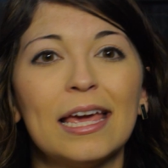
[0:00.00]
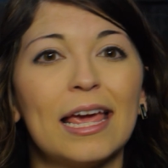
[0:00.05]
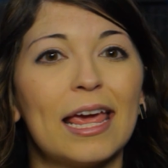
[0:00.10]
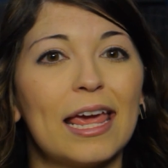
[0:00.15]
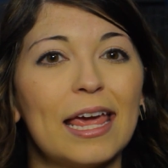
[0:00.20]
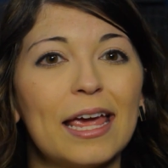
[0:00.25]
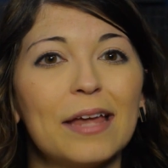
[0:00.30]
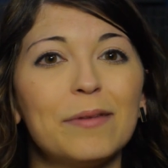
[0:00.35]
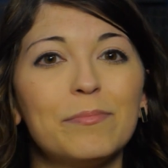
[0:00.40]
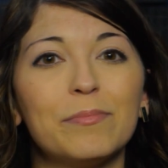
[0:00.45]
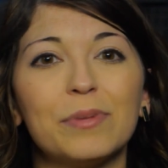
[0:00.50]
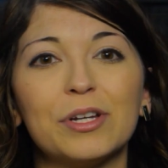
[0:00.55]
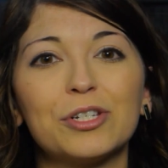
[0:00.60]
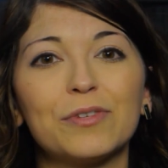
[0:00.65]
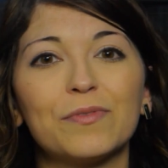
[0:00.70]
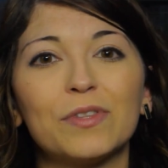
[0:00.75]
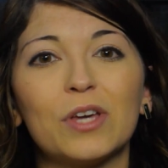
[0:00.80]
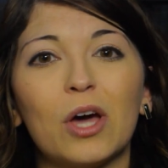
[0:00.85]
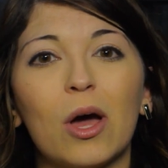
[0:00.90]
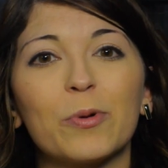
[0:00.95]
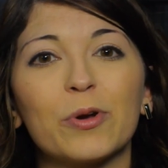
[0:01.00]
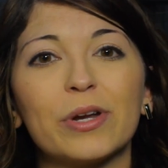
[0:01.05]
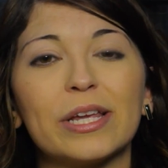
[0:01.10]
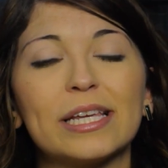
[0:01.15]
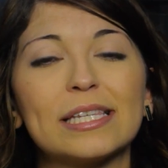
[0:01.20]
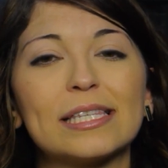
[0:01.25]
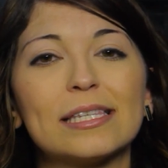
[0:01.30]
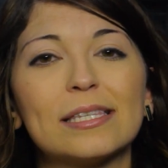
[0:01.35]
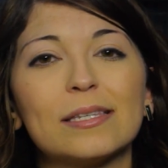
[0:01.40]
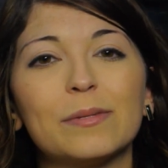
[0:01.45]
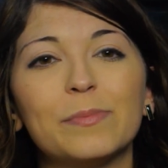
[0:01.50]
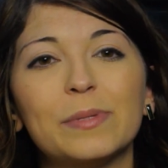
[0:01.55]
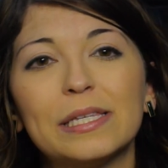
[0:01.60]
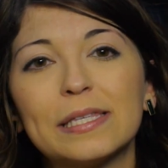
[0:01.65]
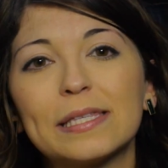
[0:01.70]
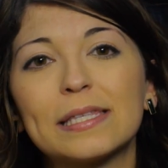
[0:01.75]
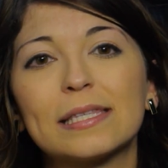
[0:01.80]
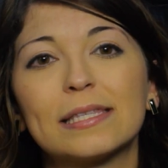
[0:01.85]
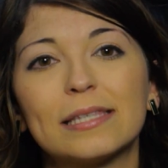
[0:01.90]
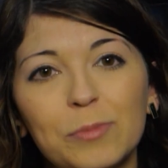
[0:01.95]
and much of the operating system is
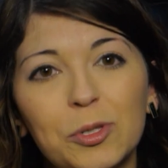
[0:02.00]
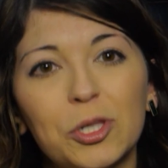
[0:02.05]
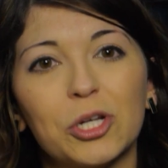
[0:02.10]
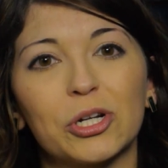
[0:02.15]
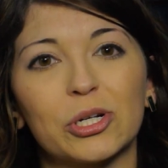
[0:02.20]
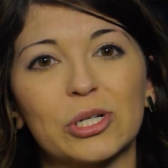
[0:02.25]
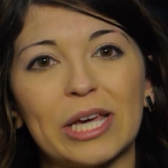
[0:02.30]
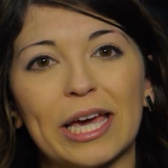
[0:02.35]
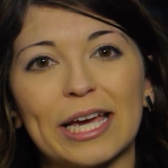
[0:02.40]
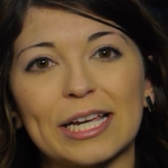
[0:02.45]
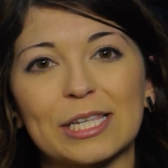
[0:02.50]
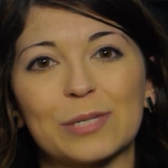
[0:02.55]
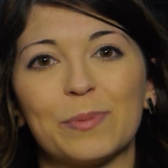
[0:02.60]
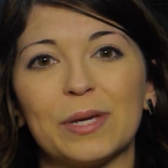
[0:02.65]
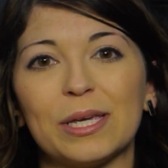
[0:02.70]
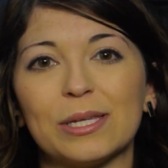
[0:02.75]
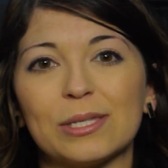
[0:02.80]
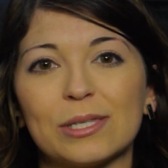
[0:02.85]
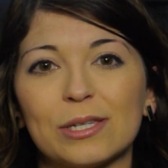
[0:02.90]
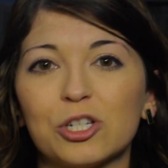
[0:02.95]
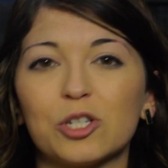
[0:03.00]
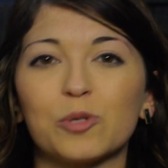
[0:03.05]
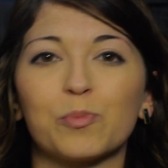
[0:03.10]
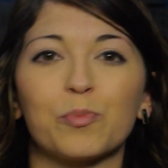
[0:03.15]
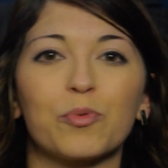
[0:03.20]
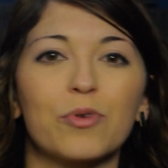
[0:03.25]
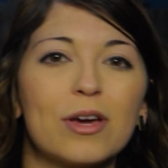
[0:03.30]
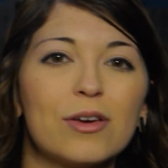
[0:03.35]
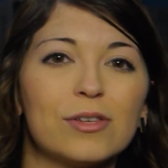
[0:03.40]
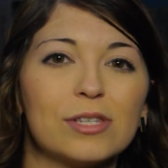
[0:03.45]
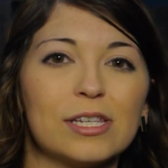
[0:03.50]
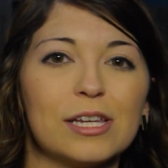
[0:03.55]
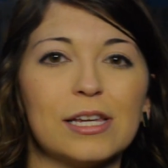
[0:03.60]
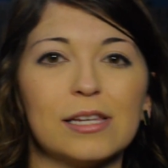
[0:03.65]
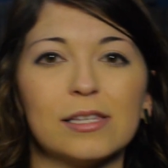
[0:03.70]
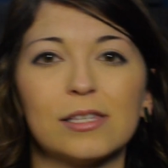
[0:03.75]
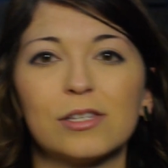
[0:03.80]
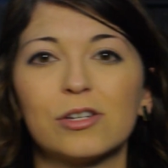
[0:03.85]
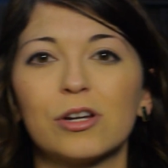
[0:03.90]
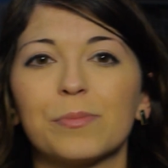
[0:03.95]
similar to XP, such as browsing,
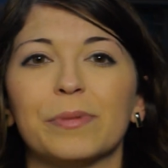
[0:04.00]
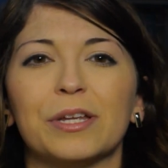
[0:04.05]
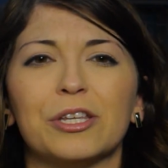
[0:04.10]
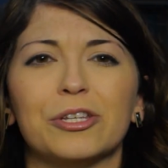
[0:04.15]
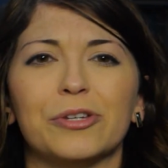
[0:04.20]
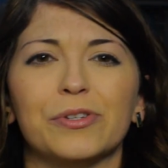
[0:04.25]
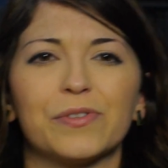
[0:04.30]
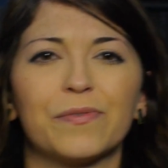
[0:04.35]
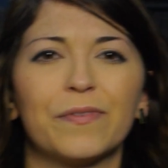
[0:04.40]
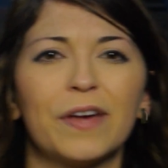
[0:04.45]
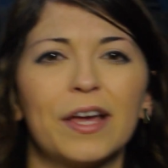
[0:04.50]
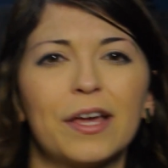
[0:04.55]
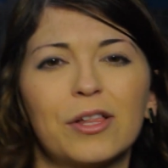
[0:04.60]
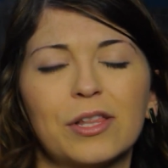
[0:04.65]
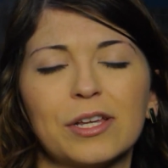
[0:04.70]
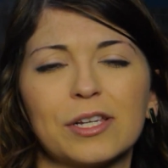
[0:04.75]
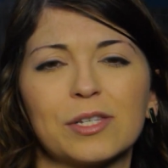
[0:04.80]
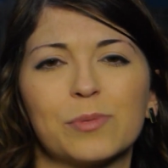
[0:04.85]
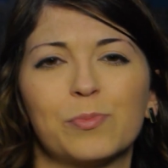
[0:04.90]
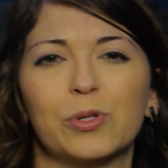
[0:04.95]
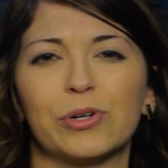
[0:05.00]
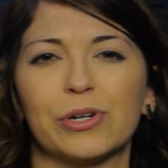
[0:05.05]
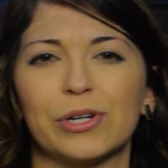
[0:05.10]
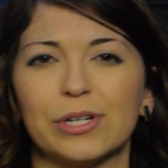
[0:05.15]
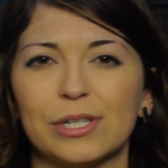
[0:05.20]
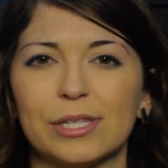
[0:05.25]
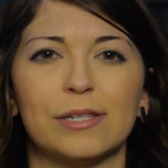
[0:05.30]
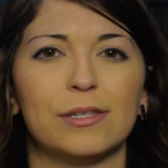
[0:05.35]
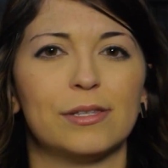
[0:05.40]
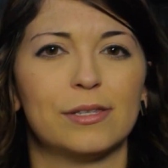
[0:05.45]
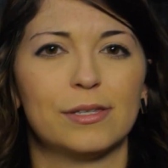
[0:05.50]
start menus, file explorers, and